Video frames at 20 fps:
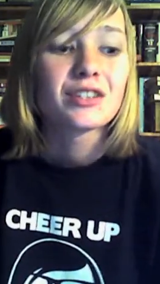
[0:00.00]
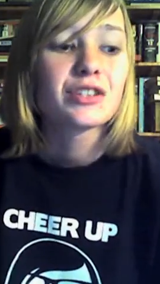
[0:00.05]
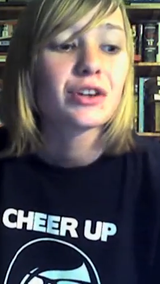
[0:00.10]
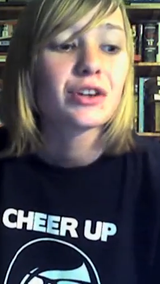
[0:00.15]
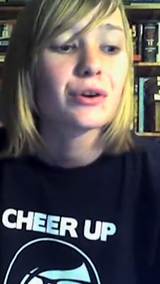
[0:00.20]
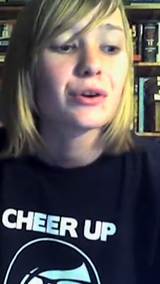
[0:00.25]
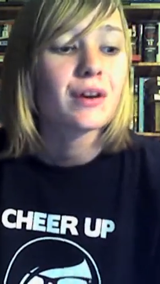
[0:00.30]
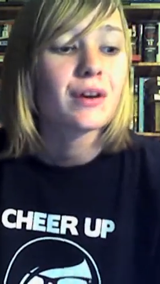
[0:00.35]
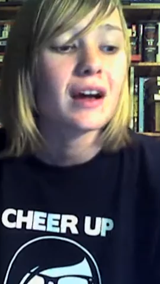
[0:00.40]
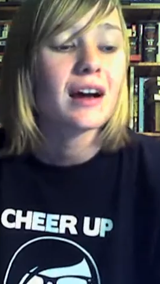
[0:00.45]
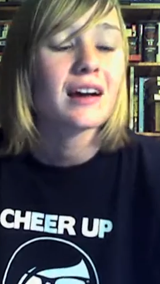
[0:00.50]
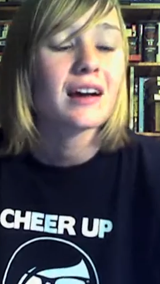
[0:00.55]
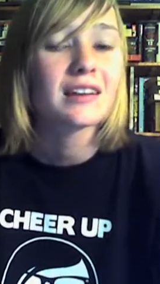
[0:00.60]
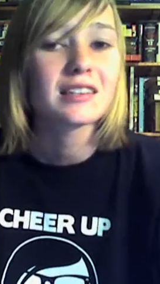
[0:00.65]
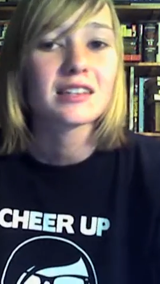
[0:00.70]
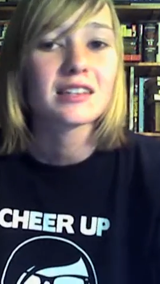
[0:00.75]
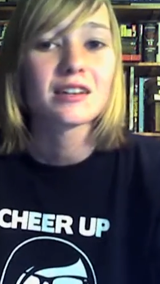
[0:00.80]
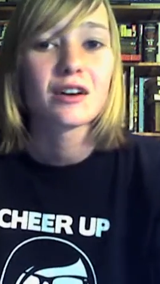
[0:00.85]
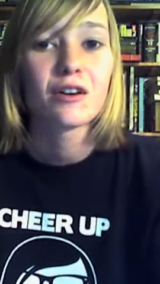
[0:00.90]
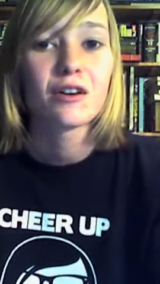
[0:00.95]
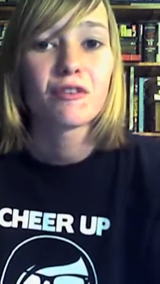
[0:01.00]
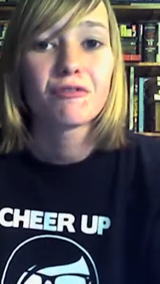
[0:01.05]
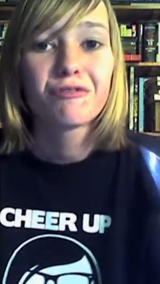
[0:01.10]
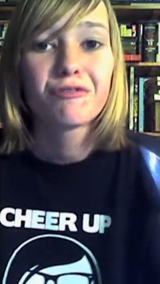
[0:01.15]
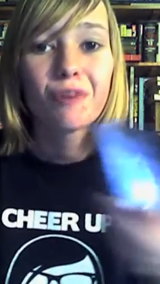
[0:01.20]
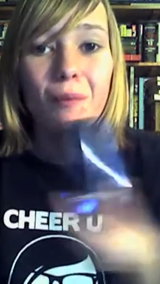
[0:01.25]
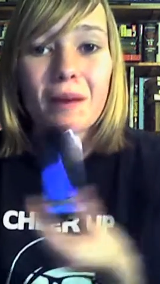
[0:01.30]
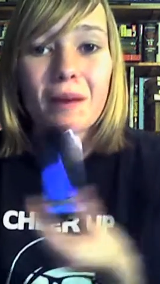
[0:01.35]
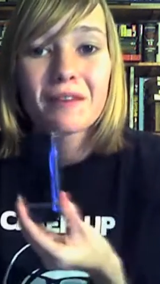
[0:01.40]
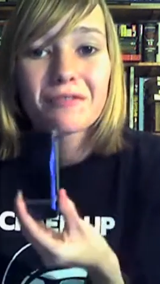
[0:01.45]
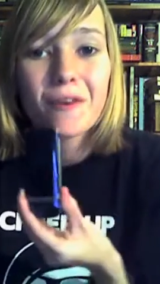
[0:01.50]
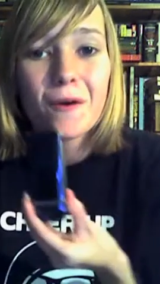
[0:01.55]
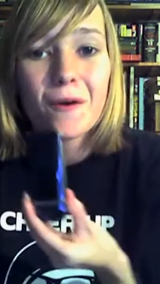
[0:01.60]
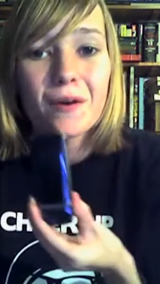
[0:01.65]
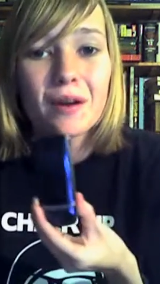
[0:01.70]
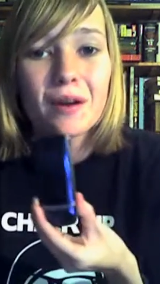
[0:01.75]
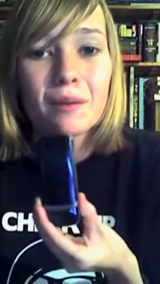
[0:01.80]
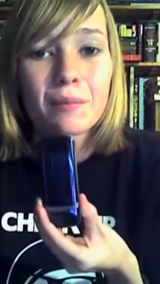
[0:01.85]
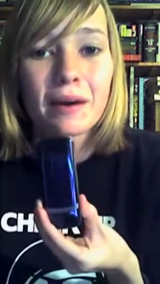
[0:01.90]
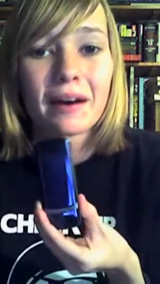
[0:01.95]
Don't ask for my
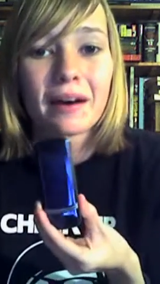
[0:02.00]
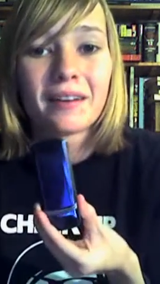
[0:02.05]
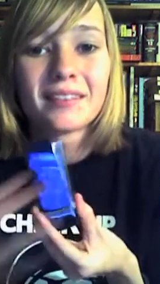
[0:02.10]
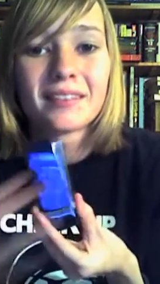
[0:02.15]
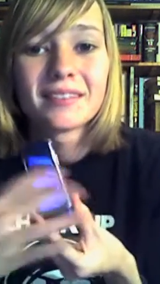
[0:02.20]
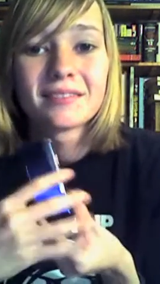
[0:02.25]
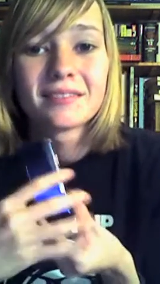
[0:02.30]
phone number.